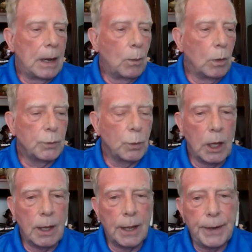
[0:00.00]
I won't
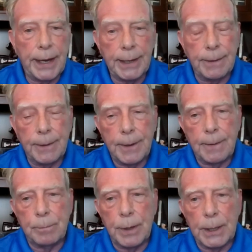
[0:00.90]
dwell on that,
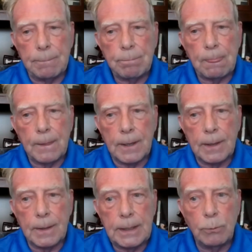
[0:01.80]
but
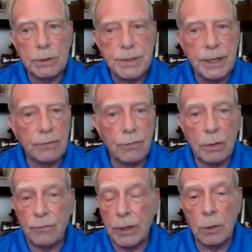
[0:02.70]
he was there
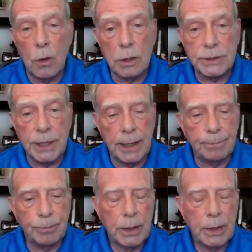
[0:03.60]
for a very long time.